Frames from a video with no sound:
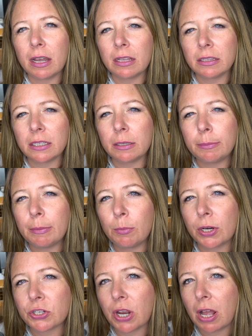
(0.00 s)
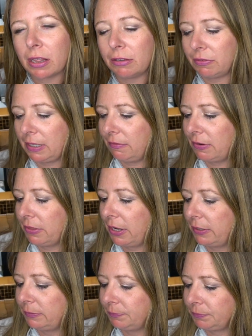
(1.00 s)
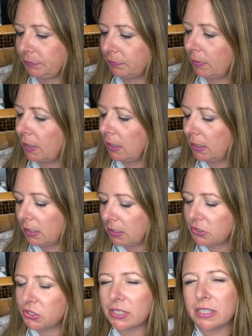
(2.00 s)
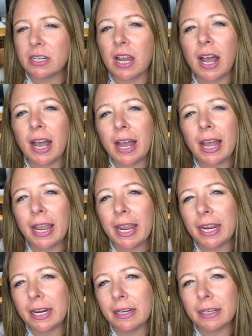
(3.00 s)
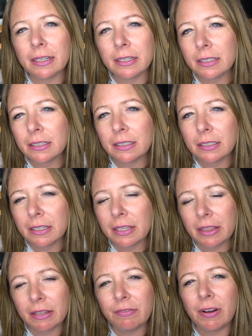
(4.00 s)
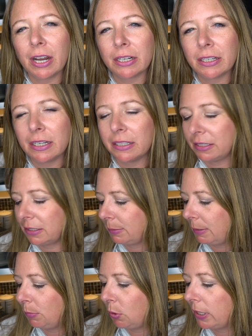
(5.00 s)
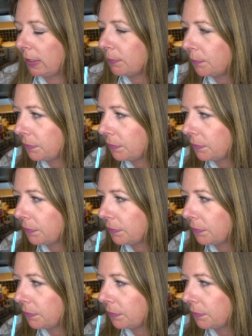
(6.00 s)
a little bit more chocolate flavor though, just to hide the vodka a little bit more.